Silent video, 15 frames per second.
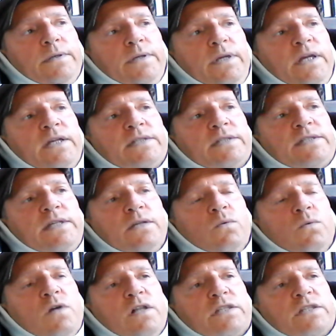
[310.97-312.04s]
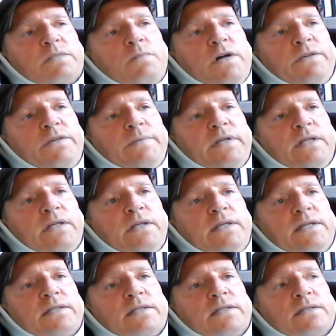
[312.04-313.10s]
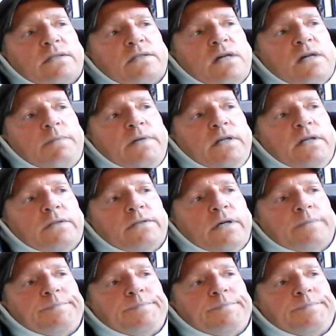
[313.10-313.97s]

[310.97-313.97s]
You can see the Wallace Monument in the distance atop a hilltop.